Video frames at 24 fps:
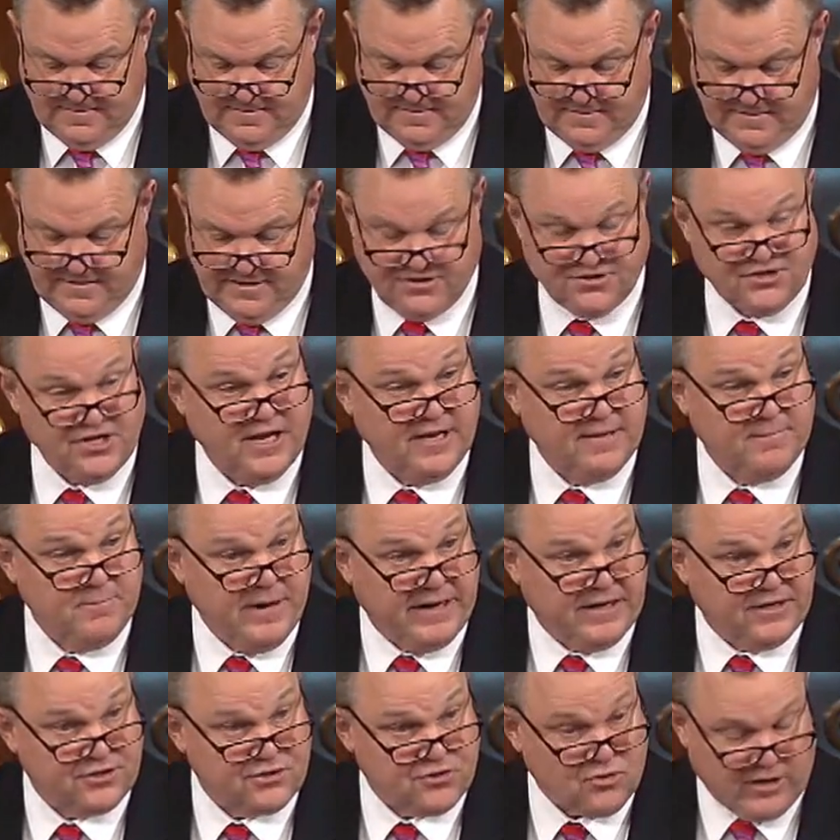Is the
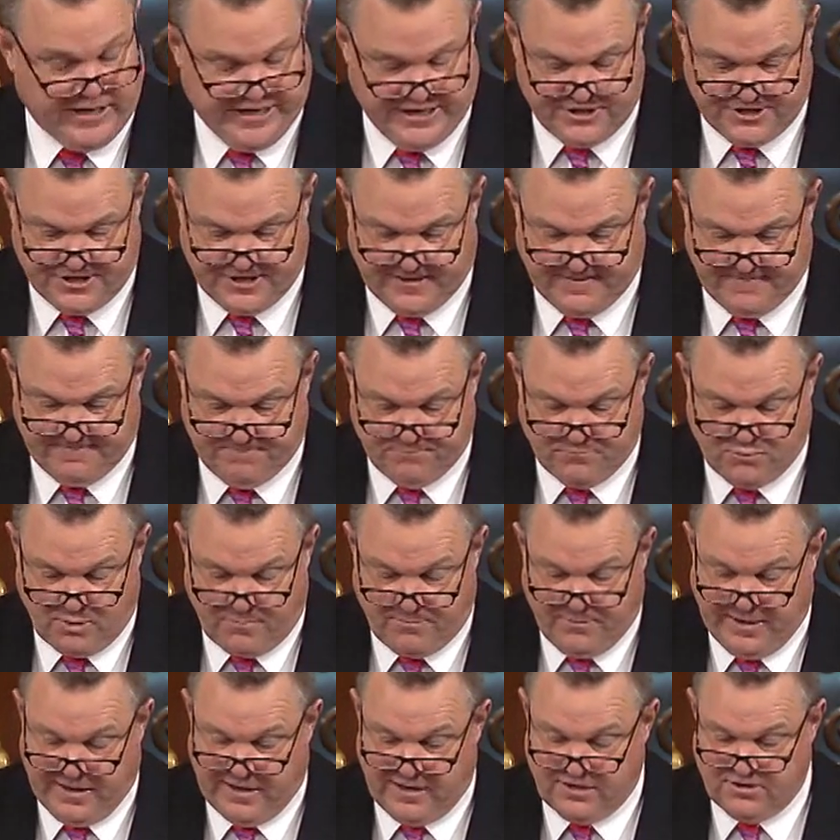administration
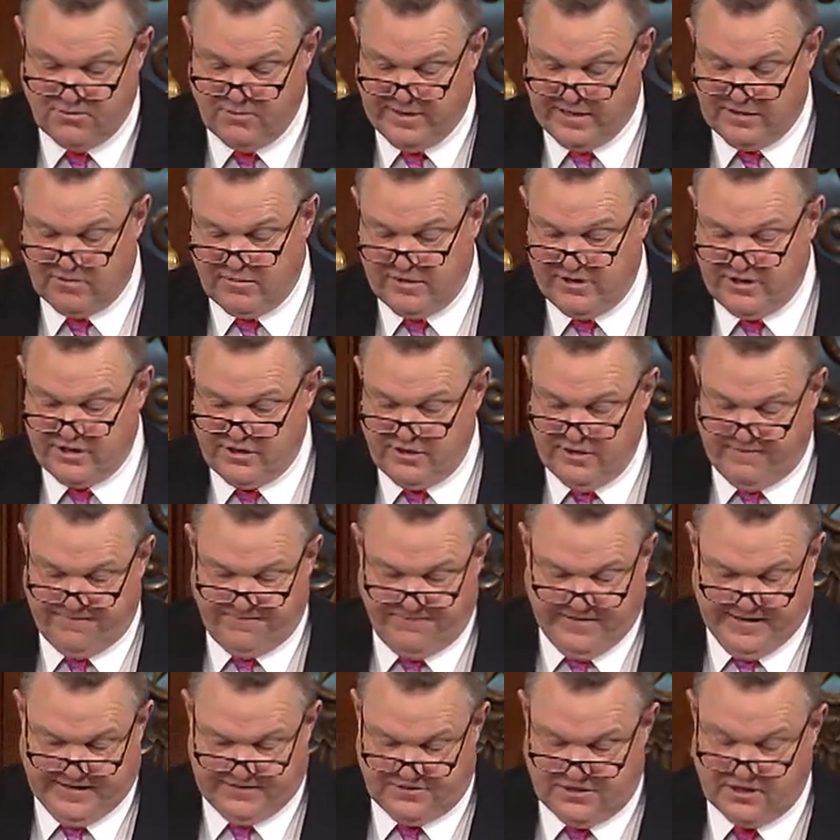prepared to enter into good
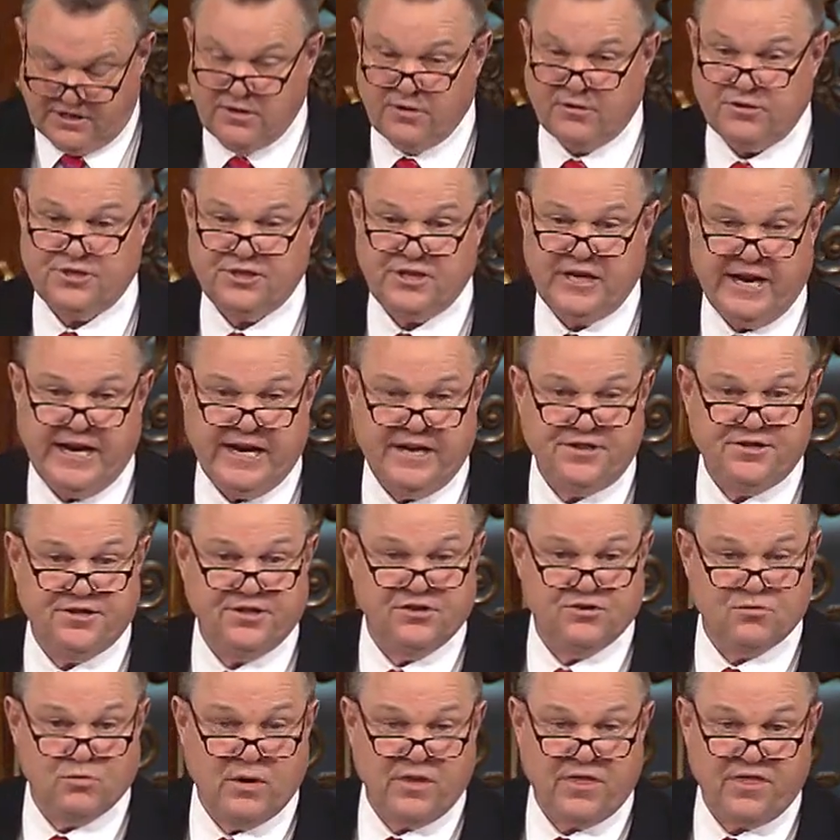faith
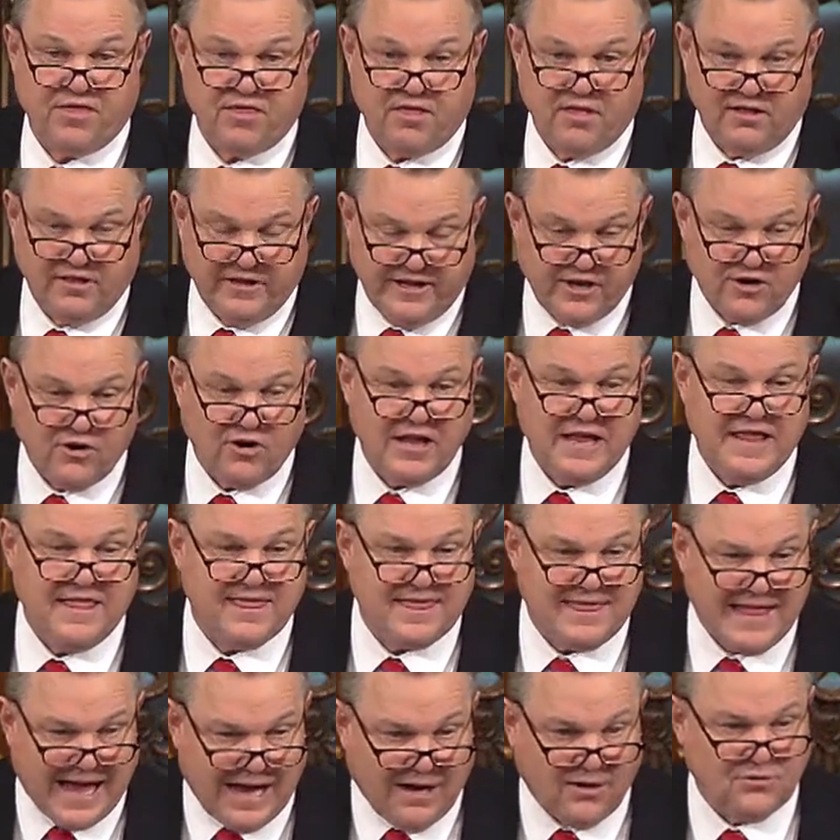negotiations with literally
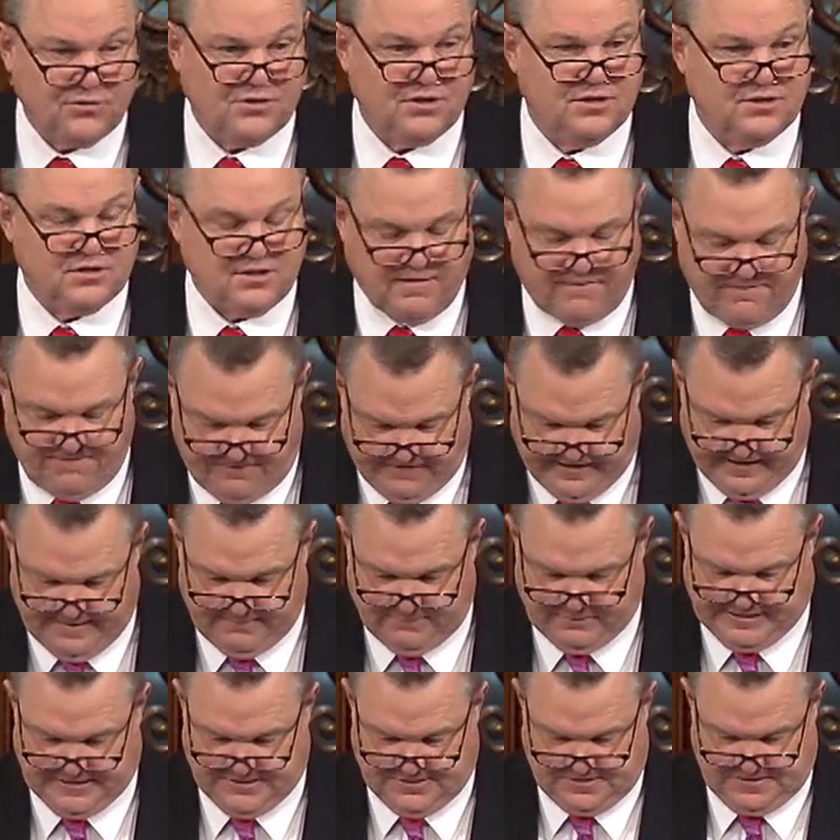thousands of
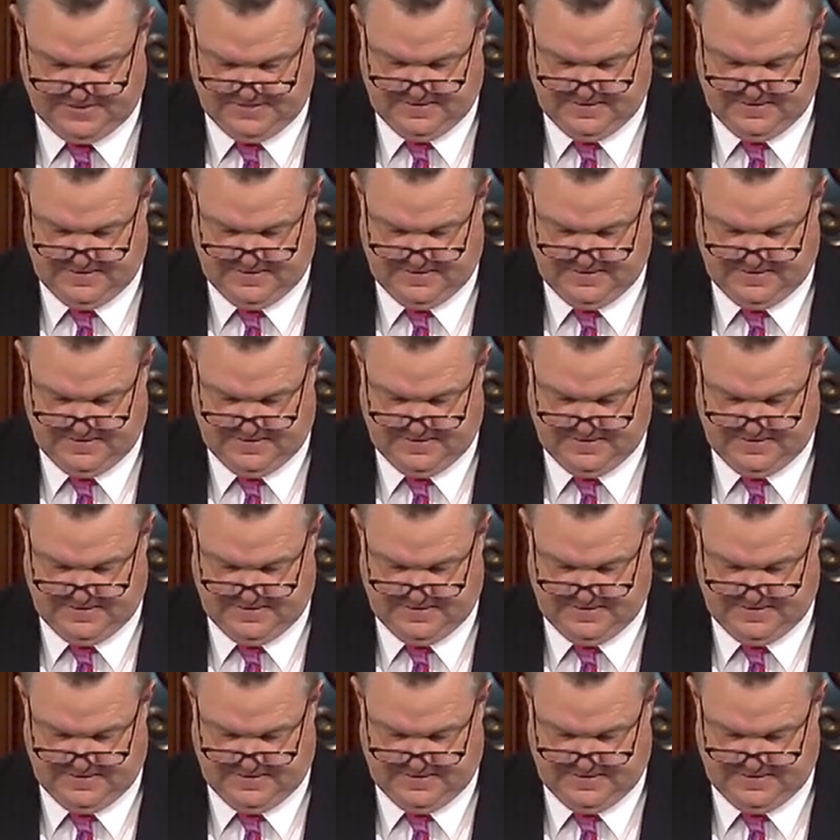families?